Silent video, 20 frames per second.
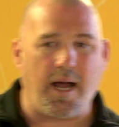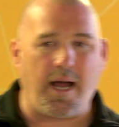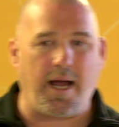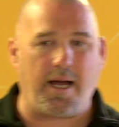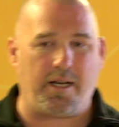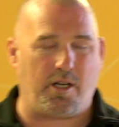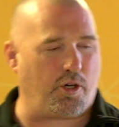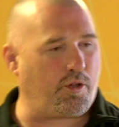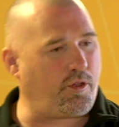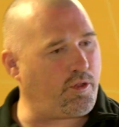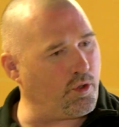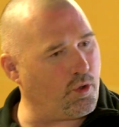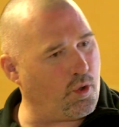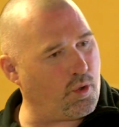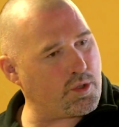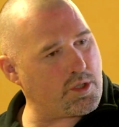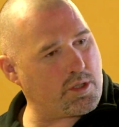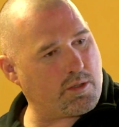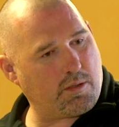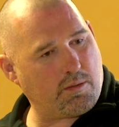And I
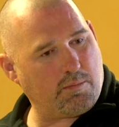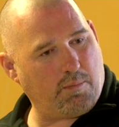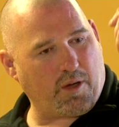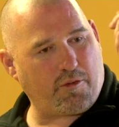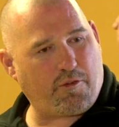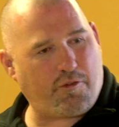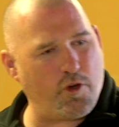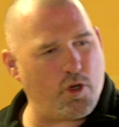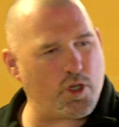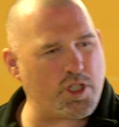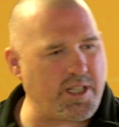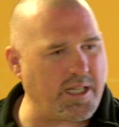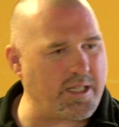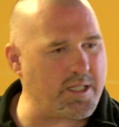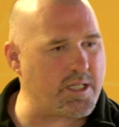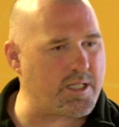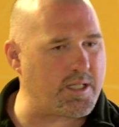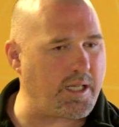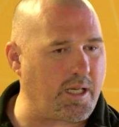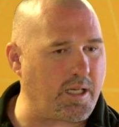thought, my first
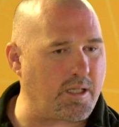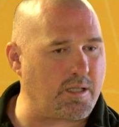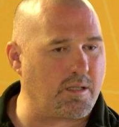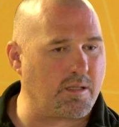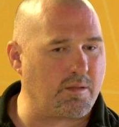instinct